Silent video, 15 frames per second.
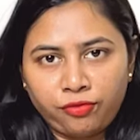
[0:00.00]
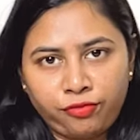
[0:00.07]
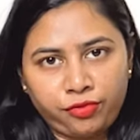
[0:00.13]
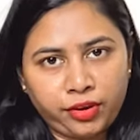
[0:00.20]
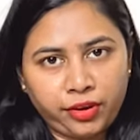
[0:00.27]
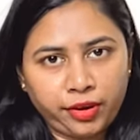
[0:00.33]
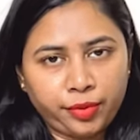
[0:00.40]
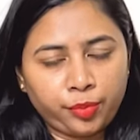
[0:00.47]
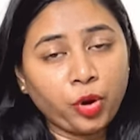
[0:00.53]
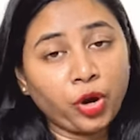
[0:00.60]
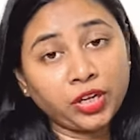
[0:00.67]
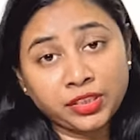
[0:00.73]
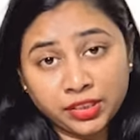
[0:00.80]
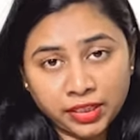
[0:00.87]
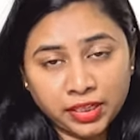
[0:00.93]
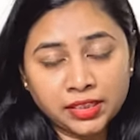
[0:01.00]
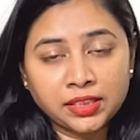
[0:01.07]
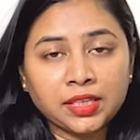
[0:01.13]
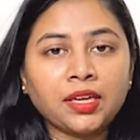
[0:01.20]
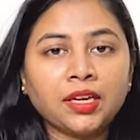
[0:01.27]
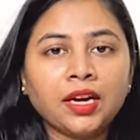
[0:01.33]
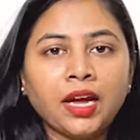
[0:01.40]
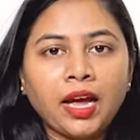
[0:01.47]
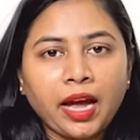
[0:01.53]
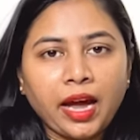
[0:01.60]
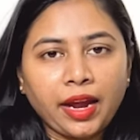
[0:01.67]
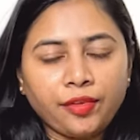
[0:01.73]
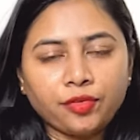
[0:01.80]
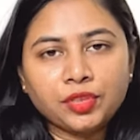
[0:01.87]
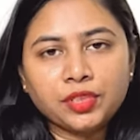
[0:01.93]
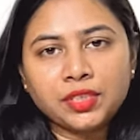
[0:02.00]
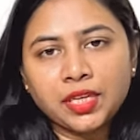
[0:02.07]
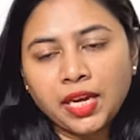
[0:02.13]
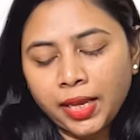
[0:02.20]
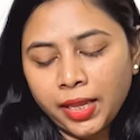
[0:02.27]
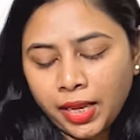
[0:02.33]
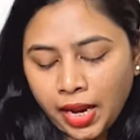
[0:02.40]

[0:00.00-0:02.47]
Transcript: moisturizer, I would say.